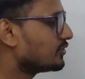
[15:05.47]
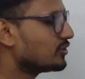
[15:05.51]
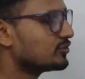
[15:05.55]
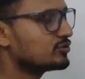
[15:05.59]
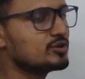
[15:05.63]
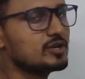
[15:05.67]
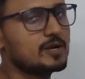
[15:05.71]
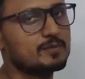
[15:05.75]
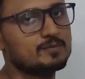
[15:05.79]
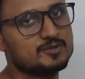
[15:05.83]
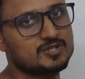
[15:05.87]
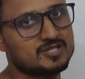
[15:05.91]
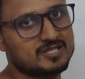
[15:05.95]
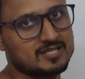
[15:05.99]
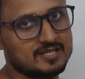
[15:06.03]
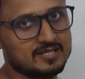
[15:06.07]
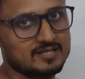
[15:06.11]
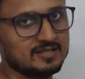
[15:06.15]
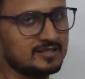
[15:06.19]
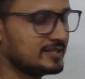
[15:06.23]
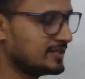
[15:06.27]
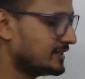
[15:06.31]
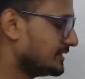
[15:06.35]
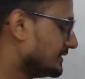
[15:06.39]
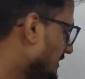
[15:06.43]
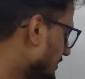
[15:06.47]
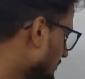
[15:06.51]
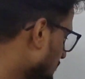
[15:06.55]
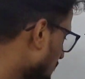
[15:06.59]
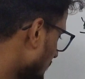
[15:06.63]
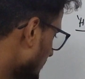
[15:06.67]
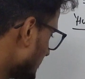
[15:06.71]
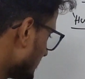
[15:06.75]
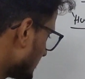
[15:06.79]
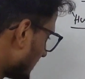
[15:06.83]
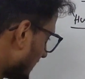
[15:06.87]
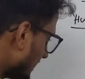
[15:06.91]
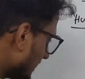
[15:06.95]
or not, we have to see. This
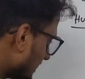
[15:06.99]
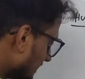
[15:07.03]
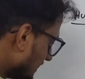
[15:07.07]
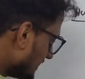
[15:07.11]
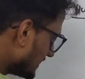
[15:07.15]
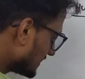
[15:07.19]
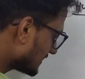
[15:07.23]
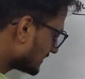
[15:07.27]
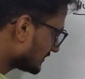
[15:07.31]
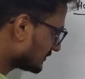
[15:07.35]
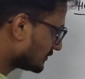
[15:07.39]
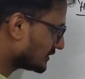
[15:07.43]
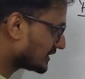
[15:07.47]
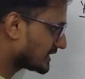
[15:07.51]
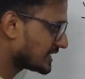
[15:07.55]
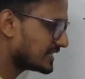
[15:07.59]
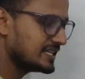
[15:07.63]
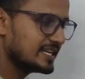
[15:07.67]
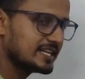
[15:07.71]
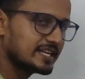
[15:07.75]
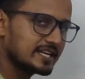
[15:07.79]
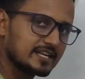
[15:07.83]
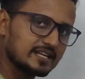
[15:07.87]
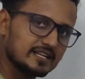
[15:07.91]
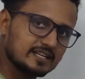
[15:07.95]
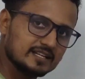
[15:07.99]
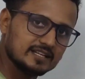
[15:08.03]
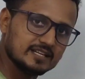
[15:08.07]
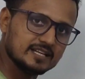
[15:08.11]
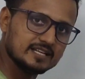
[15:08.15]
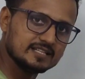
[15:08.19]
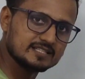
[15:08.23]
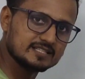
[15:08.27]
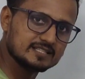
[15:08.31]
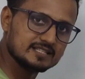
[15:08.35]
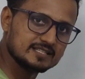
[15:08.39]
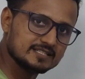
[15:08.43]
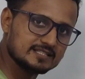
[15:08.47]
one is cyclic, we can
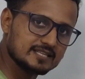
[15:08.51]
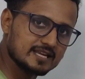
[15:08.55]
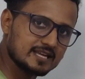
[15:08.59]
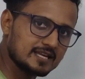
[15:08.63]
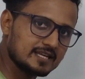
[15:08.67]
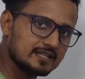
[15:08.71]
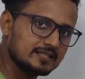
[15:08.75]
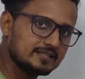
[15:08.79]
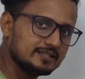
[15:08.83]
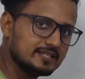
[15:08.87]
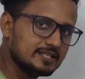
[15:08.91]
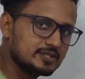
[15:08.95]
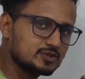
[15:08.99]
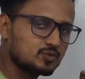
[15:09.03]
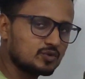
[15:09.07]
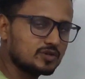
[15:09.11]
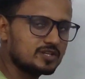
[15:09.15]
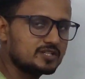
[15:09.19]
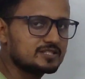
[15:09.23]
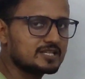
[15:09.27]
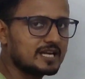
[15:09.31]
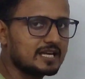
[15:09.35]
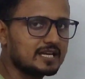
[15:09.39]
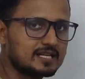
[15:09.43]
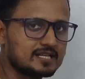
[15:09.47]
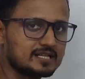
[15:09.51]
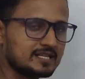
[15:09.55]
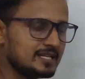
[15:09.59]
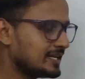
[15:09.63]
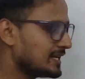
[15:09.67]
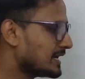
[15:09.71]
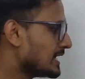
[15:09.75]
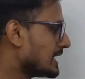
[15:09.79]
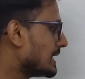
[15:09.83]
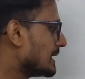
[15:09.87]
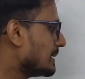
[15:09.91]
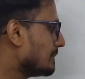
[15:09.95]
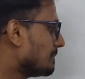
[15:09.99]
easily say this one is
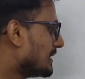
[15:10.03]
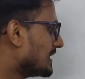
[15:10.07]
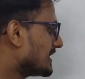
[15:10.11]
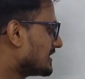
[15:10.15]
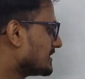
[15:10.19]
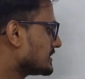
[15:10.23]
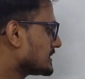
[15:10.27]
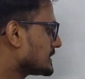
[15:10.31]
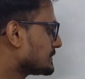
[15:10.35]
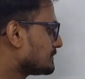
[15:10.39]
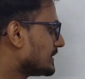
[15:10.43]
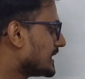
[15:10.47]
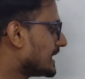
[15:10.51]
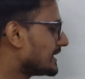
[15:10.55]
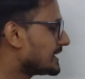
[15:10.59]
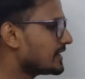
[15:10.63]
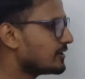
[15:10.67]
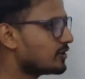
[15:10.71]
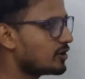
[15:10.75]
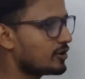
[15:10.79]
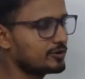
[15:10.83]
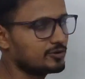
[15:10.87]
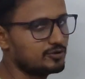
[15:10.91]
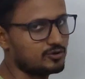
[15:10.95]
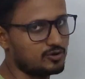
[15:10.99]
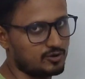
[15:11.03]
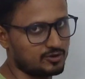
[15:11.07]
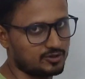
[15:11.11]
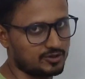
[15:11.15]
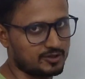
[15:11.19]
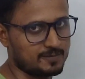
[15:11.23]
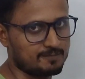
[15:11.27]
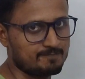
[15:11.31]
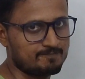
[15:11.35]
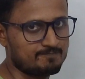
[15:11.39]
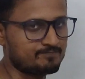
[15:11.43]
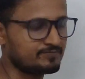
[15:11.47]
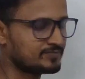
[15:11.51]
cyclic, but it is planar or
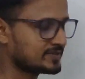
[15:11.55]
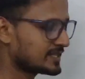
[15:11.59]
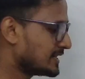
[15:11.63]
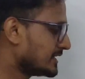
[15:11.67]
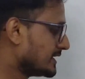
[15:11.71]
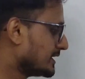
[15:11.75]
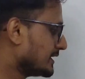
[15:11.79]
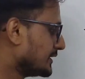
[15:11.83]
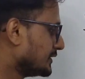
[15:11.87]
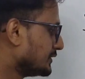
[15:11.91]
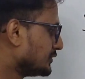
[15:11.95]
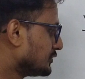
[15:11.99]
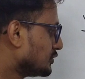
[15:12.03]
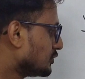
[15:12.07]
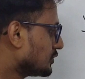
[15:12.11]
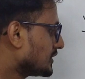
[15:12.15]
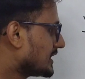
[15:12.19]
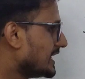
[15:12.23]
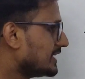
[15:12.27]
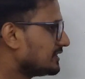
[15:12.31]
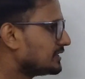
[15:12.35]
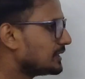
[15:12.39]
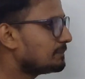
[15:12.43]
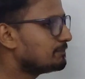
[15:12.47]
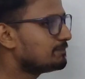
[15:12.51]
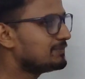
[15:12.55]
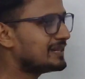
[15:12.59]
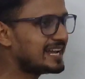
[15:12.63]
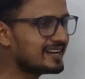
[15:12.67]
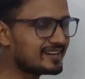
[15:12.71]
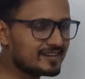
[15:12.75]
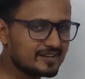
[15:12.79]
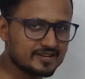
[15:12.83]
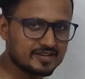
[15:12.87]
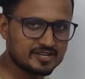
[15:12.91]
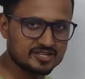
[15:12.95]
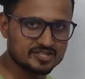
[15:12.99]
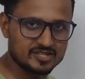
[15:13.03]
not. To get a
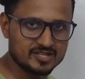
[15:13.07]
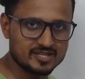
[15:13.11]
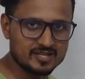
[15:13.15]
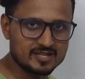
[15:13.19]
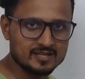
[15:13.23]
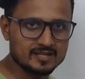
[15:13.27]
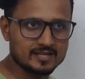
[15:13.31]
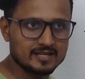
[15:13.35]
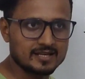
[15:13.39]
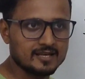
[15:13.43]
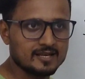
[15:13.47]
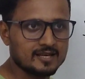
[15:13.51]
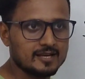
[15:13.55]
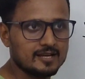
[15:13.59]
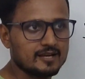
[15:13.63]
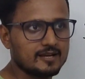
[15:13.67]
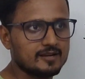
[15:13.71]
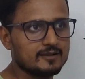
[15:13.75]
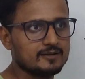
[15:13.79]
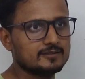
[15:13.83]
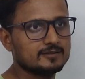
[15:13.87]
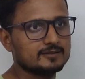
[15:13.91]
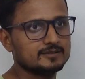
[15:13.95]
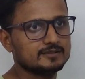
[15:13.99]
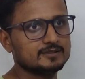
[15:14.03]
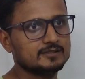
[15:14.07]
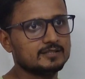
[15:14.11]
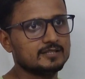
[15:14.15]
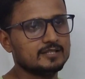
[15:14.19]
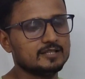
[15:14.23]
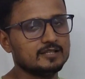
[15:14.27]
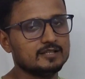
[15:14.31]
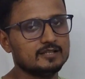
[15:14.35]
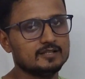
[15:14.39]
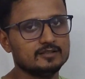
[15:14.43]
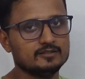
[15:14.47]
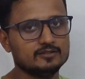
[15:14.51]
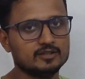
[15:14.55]
planarity,
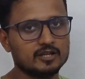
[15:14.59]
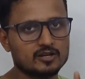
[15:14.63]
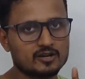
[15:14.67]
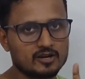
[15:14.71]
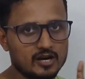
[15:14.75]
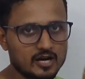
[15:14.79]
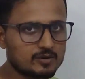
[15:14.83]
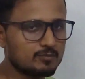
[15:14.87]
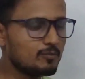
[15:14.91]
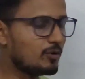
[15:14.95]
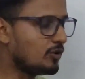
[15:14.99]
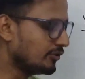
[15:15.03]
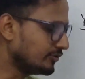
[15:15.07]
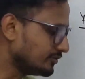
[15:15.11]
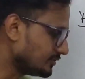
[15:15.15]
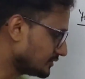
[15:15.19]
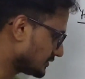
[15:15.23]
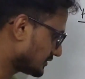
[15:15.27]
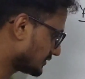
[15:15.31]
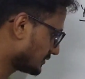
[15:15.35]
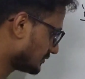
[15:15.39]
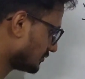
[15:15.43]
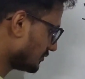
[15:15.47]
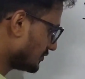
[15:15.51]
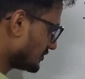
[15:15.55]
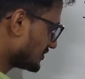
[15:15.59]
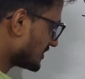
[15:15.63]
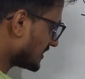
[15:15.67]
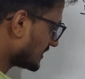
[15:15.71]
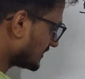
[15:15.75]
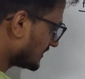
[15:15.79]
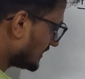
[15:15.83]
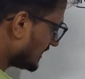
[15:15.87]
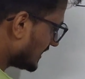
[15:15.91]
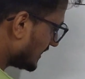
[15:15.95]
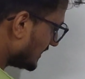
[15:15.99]
the carbons which are